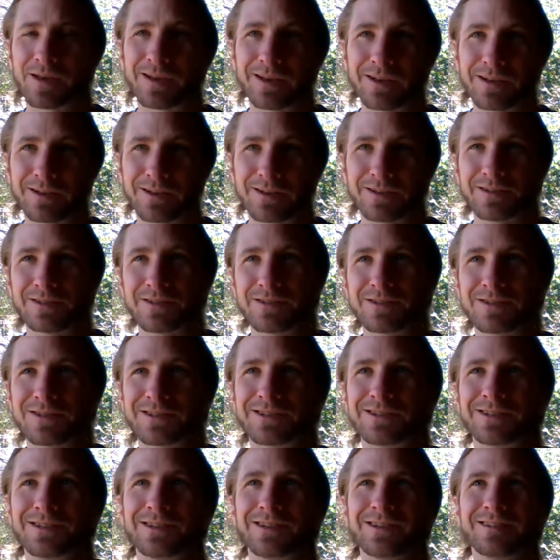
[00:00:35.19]
and
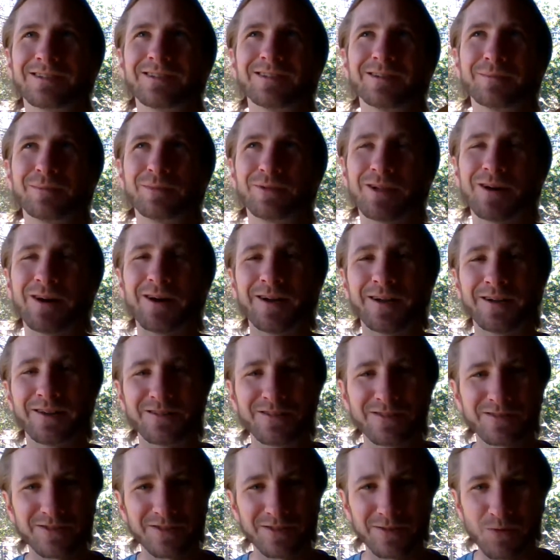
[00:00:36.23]
they apply
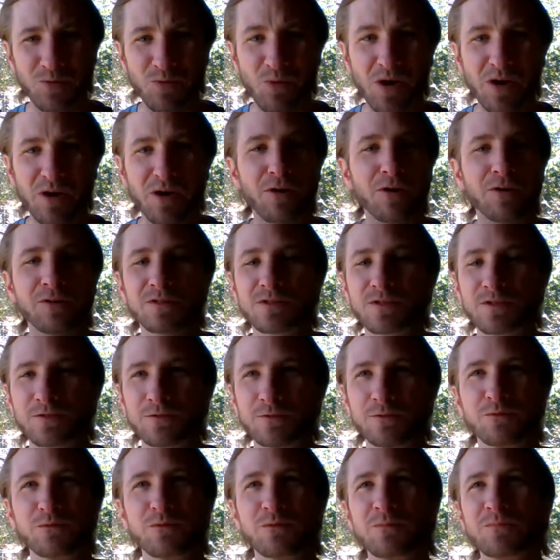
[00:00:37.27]
so well
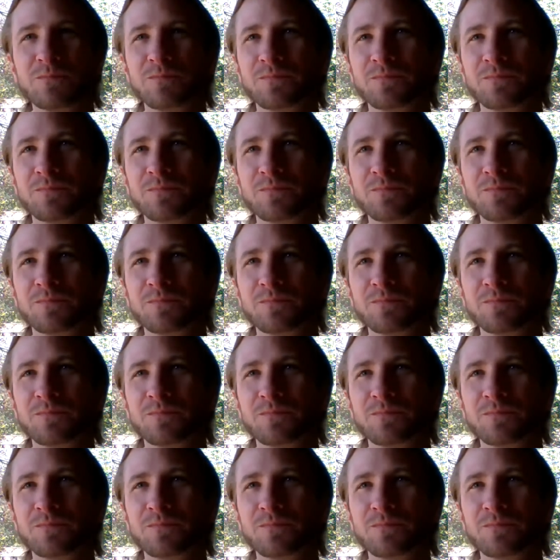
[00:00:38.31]
to